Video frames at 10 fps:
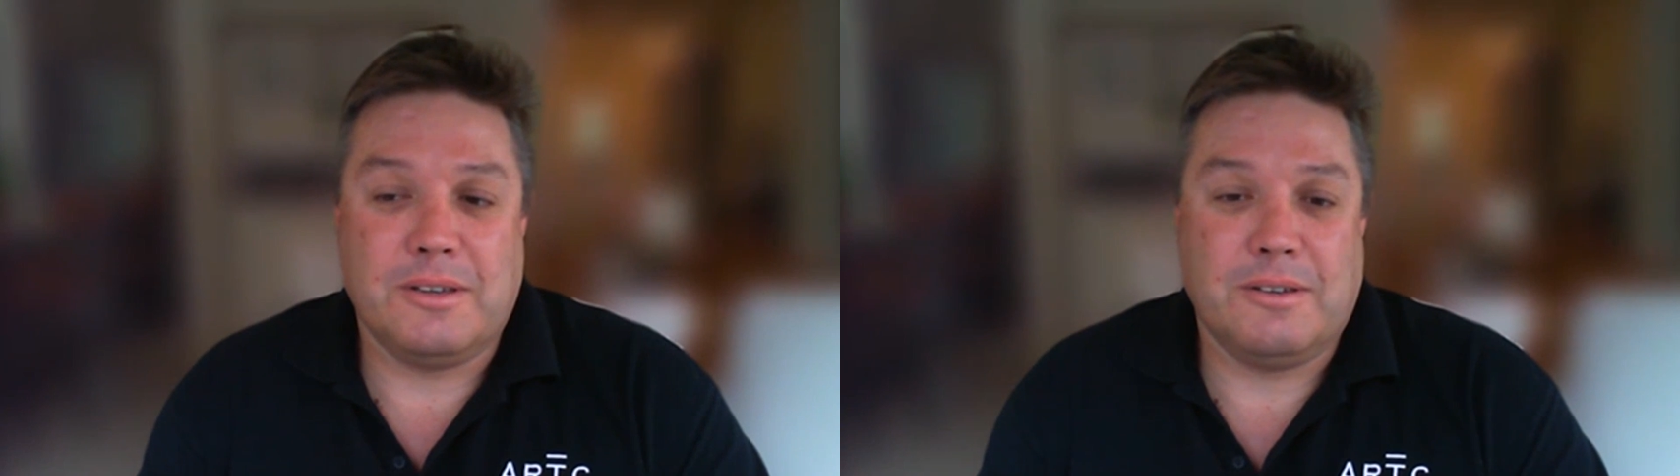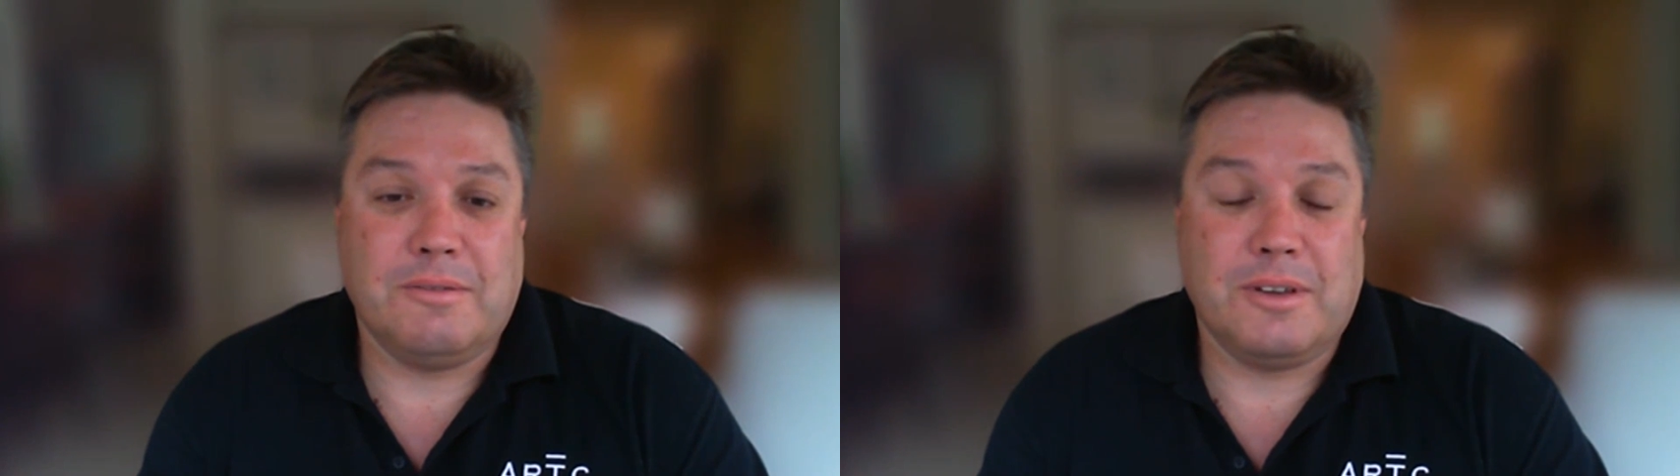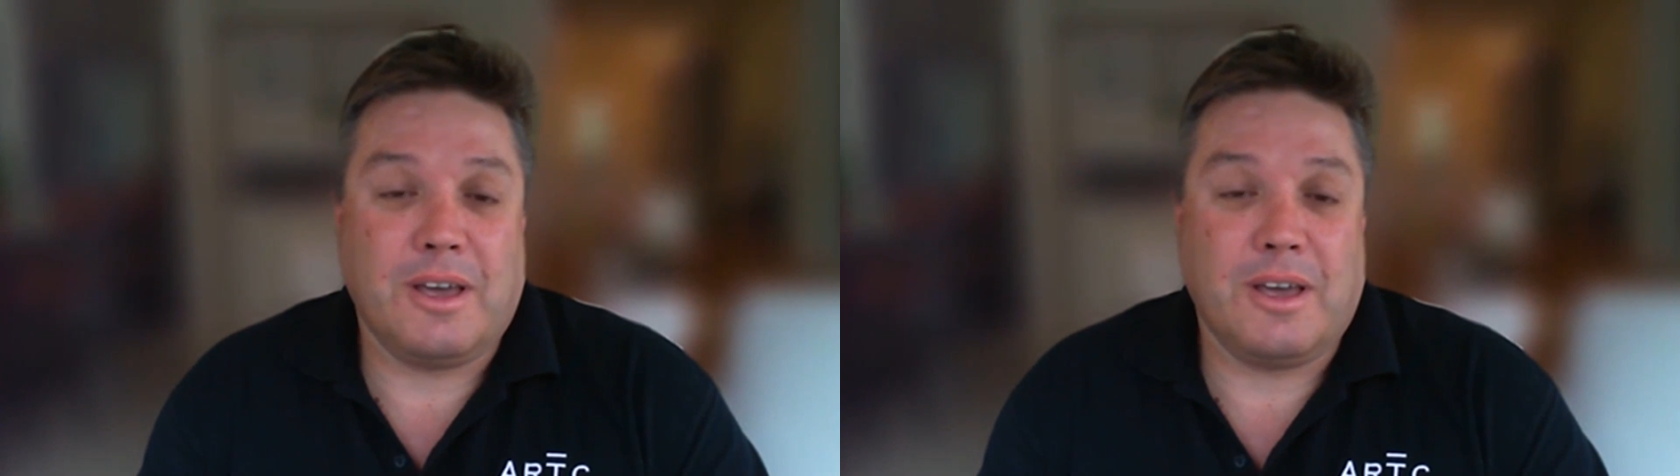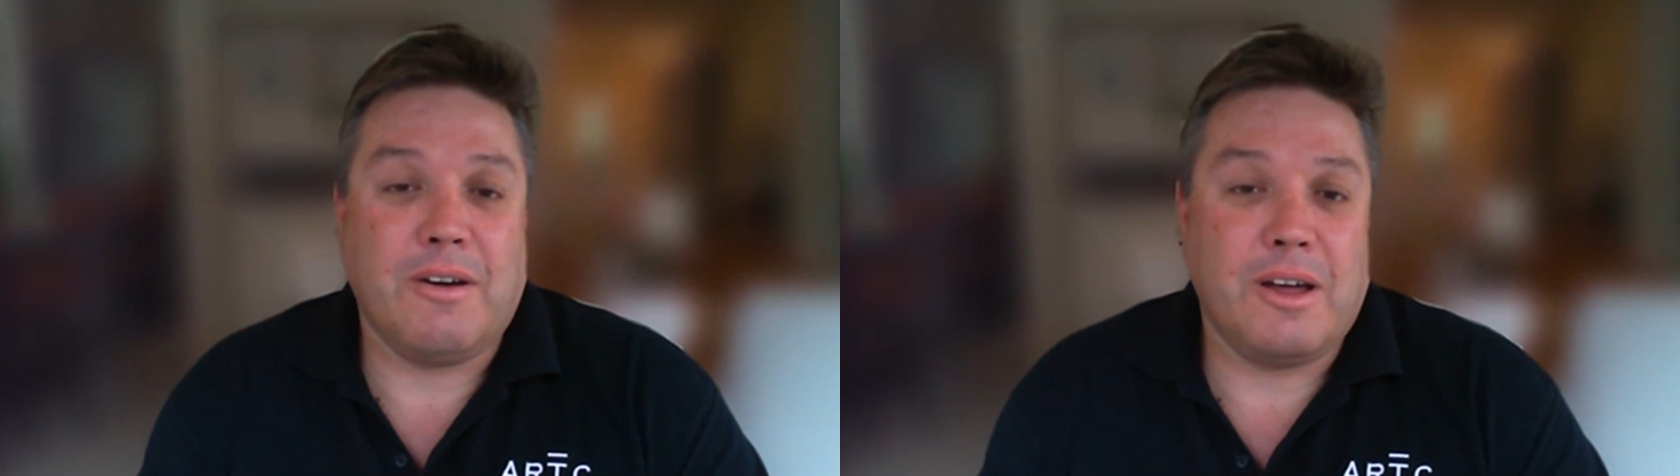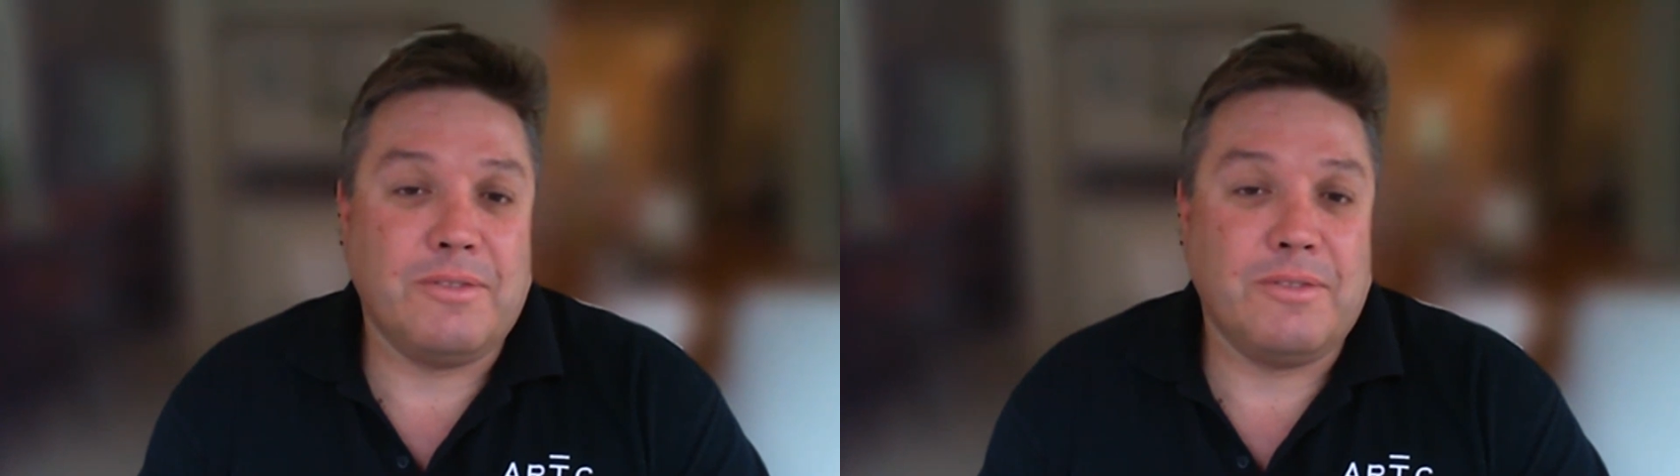to
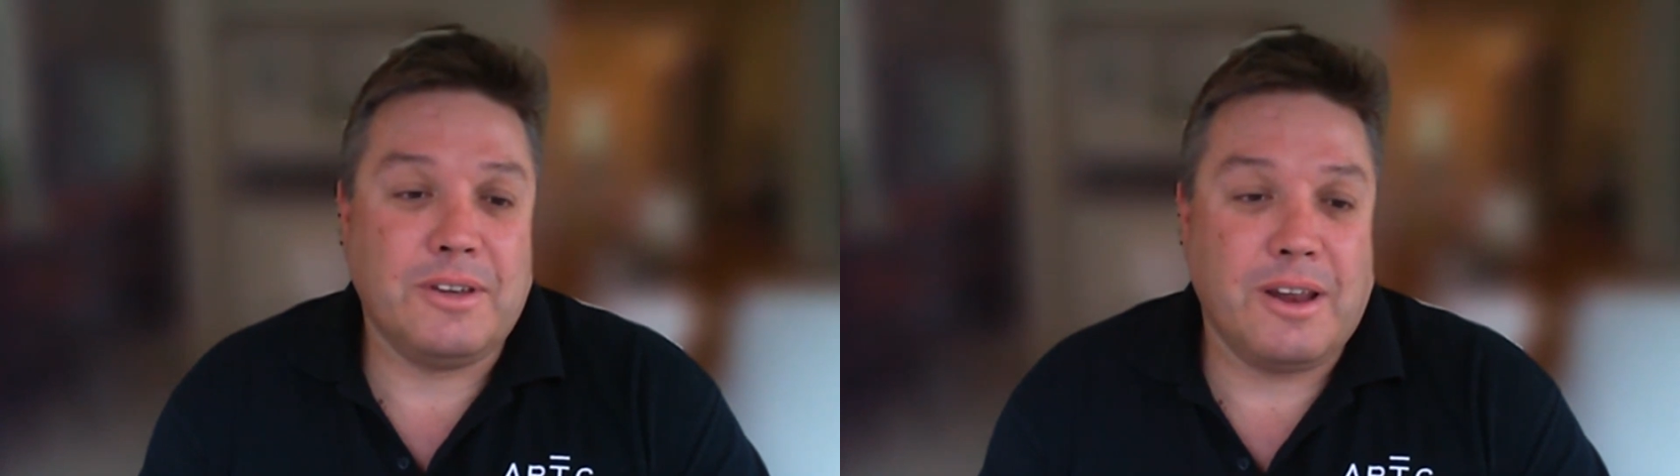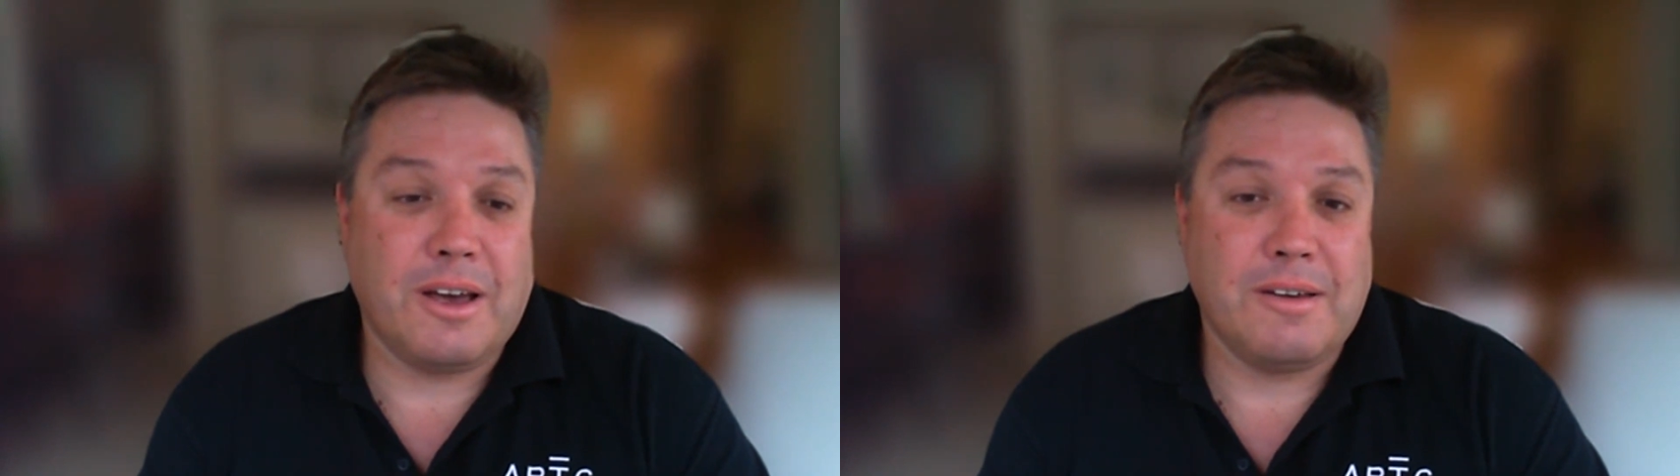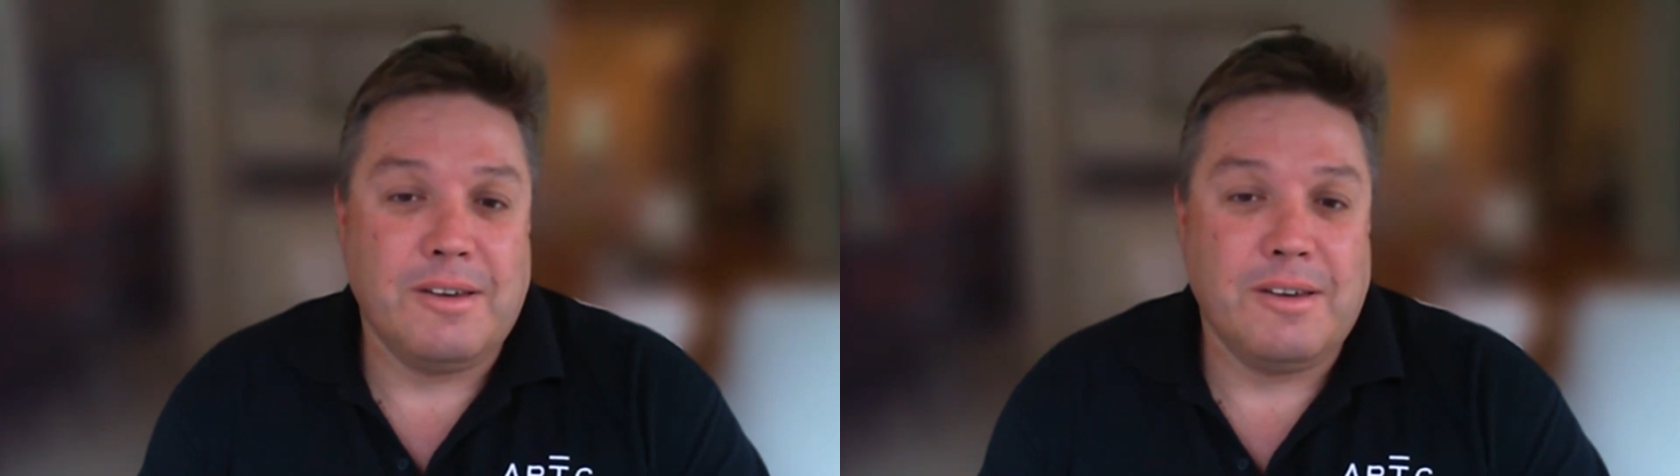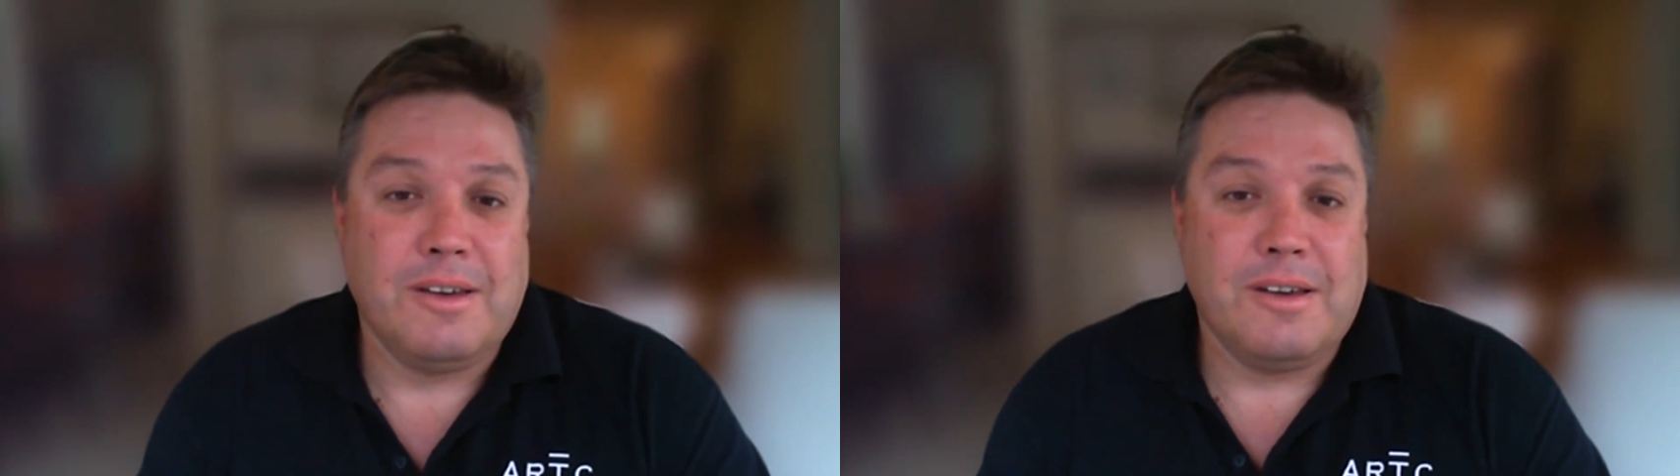go out for dinner.